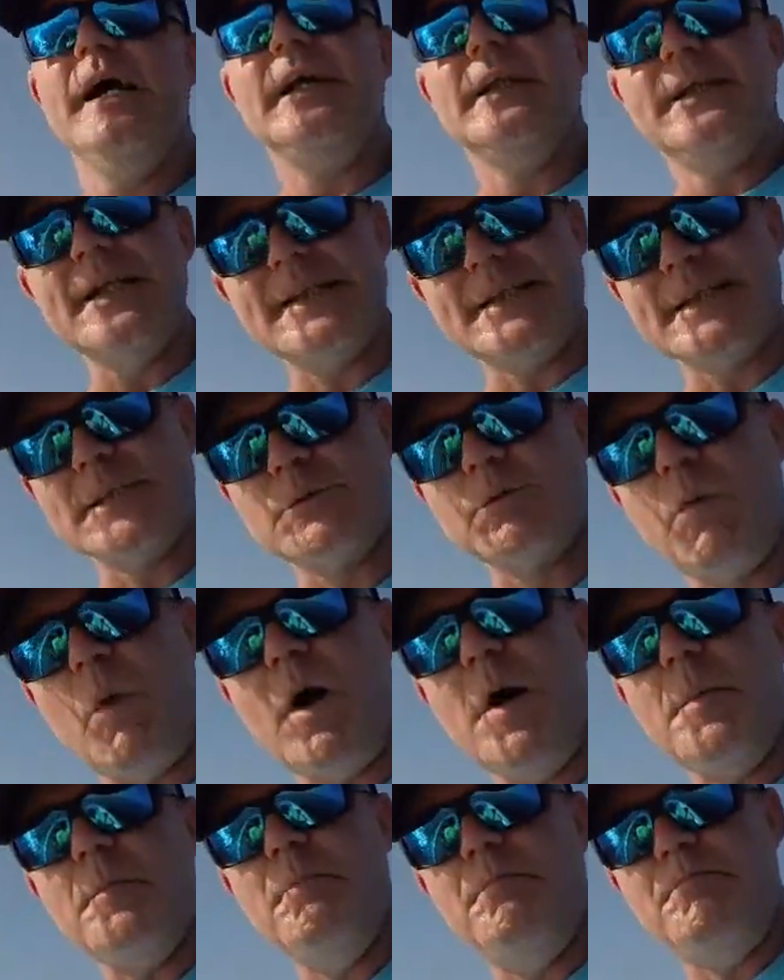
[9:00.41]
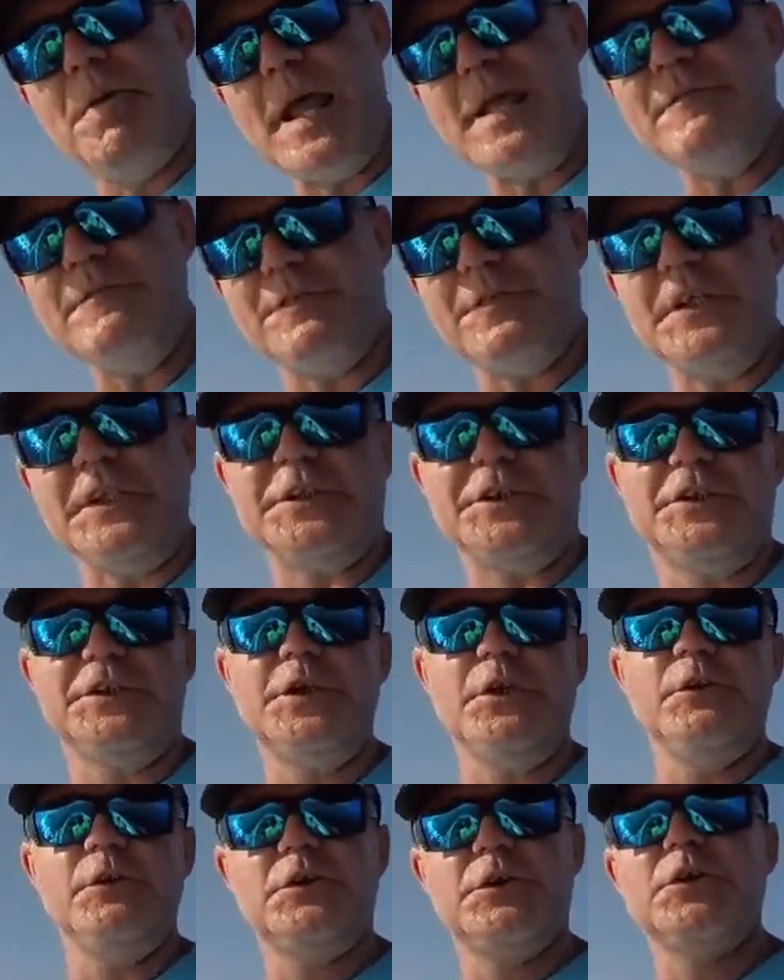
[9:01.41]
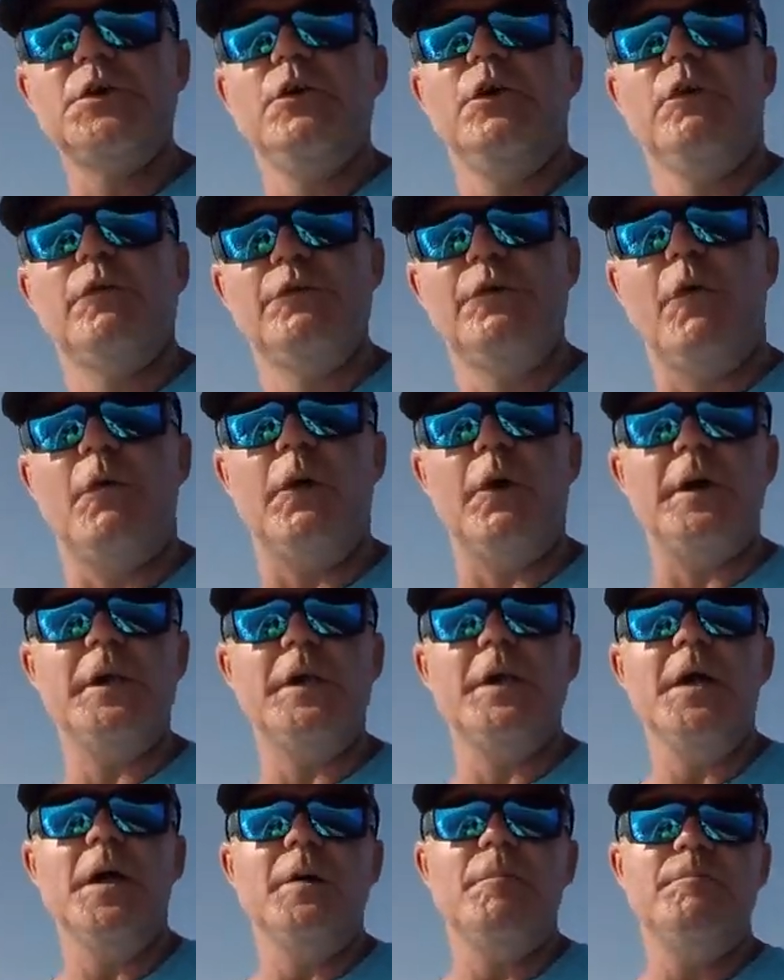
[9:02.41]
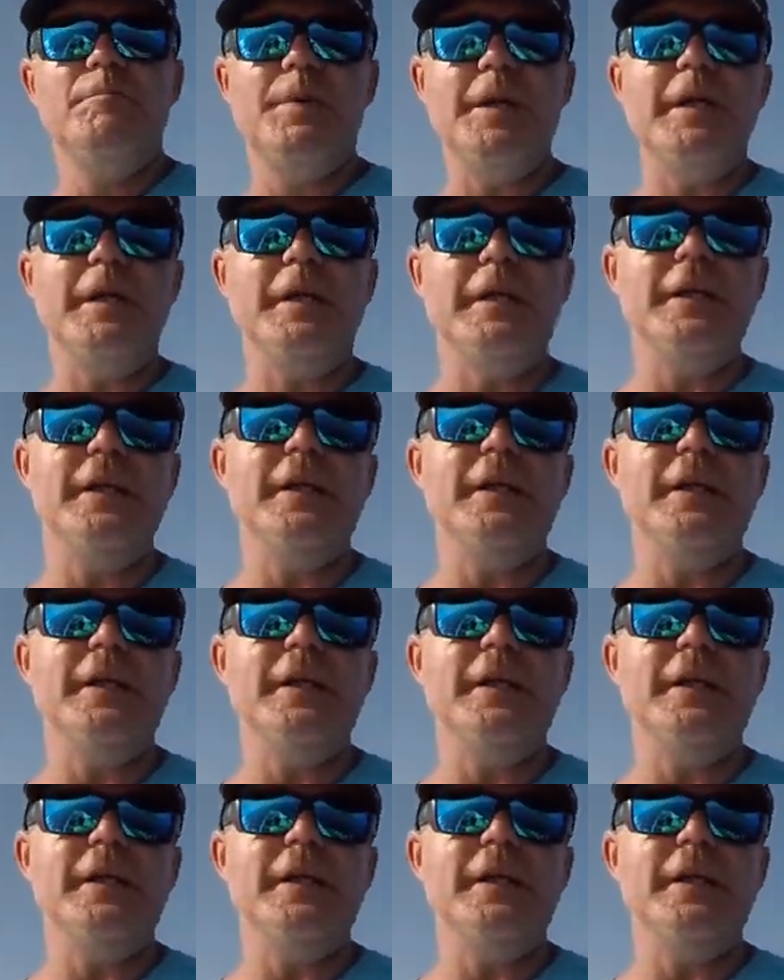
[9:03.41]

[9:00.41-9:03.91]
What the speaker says: This is what bait fish do to avoid being